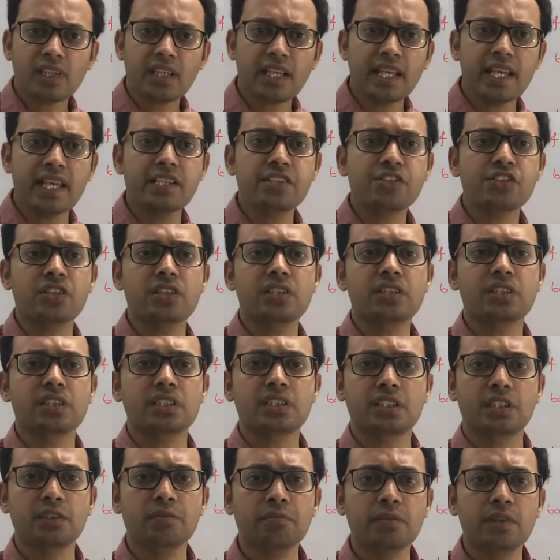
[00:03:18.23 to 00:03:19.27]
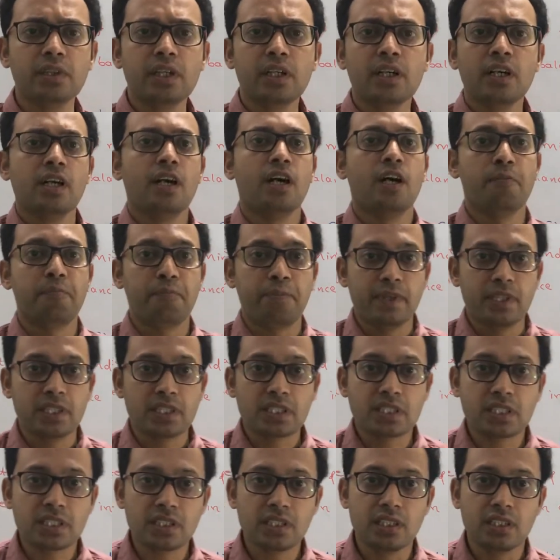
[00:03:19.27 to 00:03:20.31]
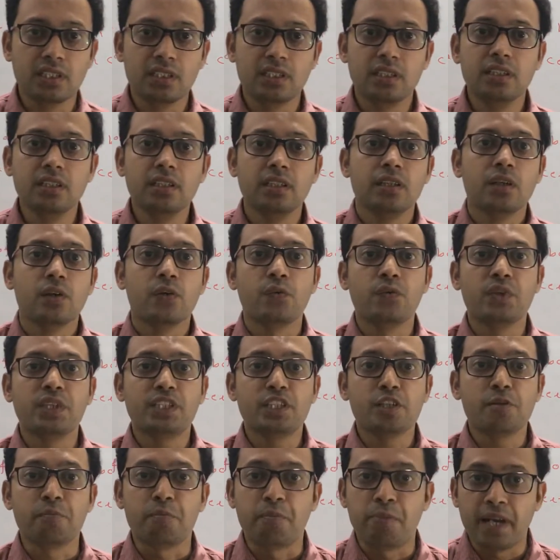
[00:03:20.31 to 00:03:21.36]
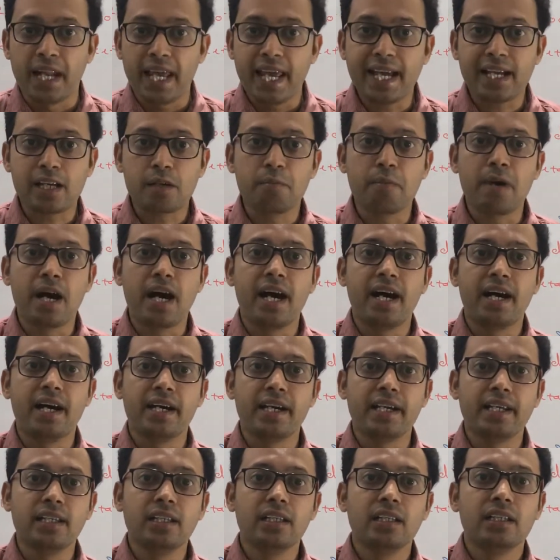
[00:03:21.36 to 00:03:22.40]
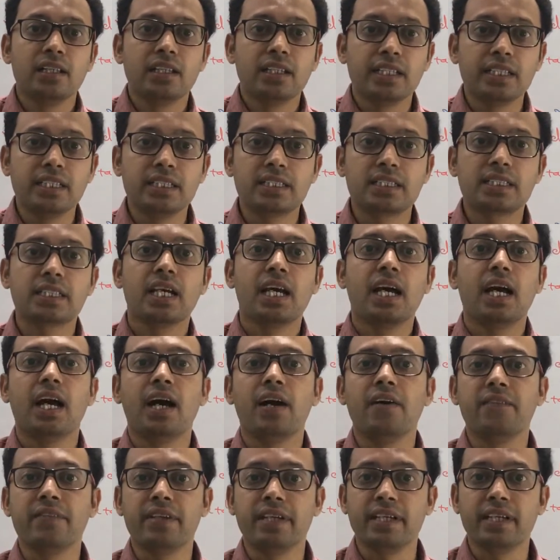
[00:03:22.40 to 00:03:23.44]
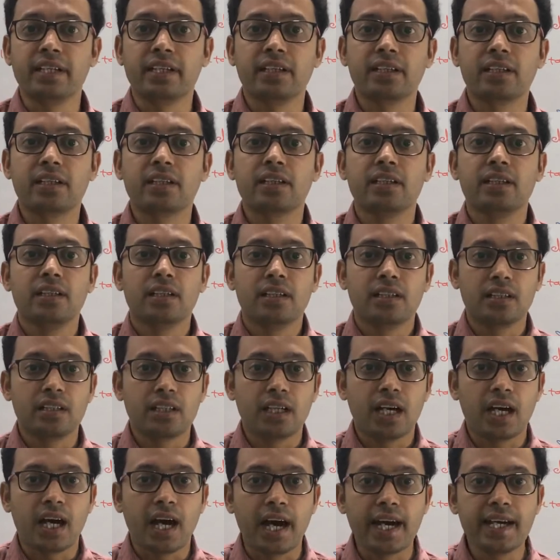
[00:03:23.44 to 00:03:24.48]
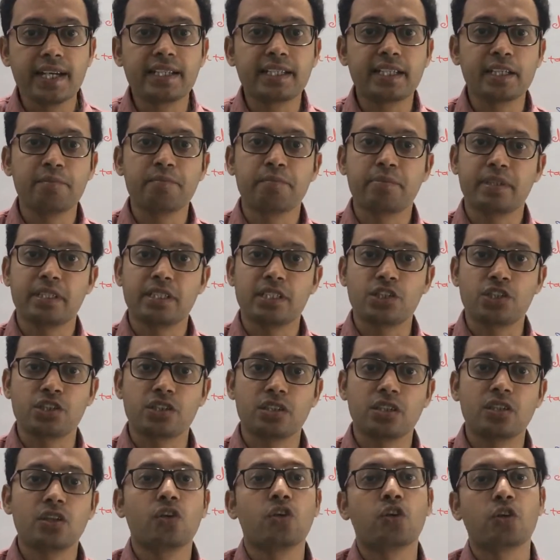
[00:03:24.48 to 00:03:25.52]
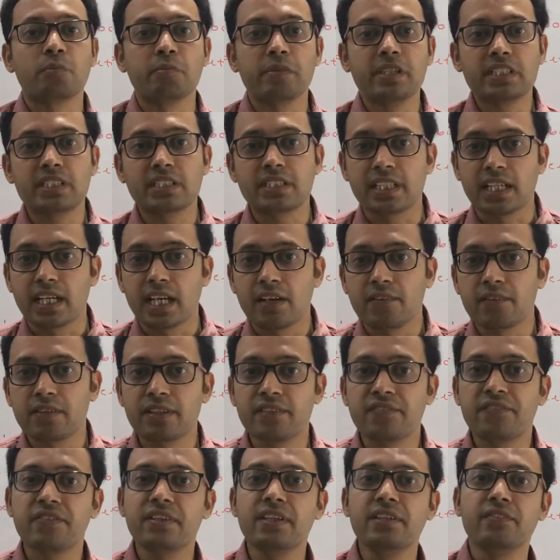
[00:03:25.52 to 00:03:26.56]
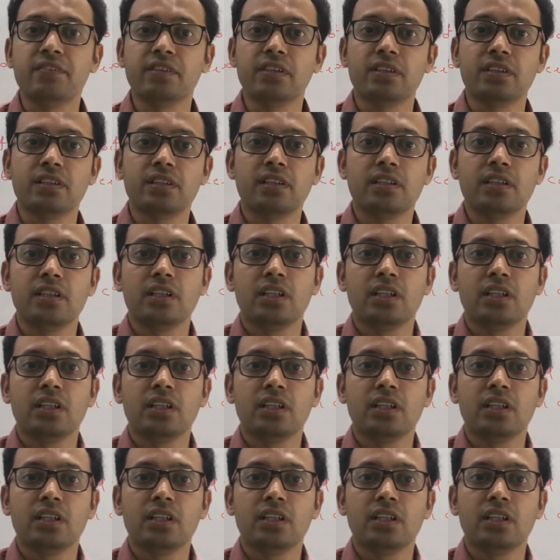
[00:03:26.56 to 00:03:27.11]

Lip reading: ancient system? A person with a black bile is having a high temperature, or means they have a fever,